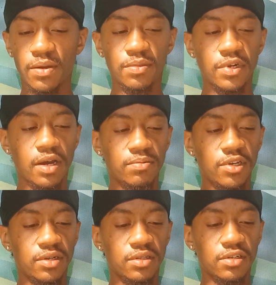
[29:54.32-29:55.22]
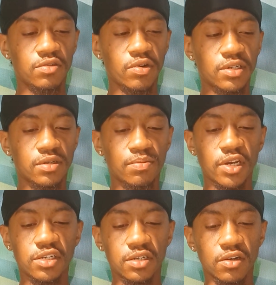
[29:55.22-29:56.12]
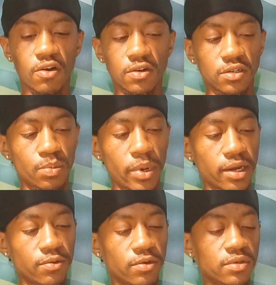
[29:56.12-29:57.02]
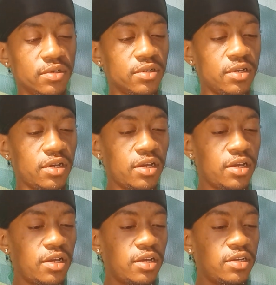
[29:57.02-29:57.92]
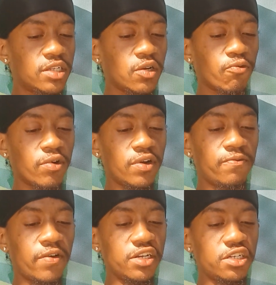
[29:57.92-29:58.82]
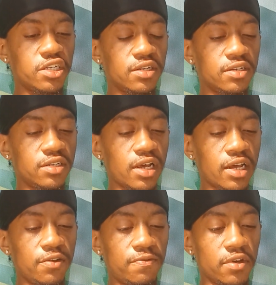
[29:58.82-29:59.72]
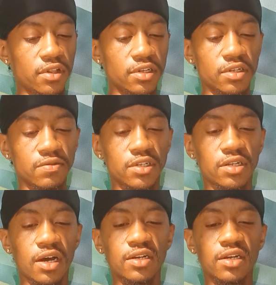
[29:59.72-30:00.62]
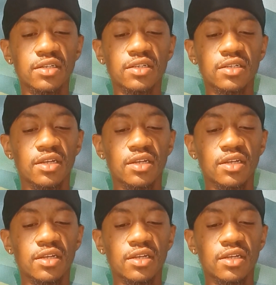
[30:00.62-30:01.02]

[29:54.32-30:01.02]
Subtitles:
Now I'm getting the transformation cards backwards. So renovation to any feelings of stuckness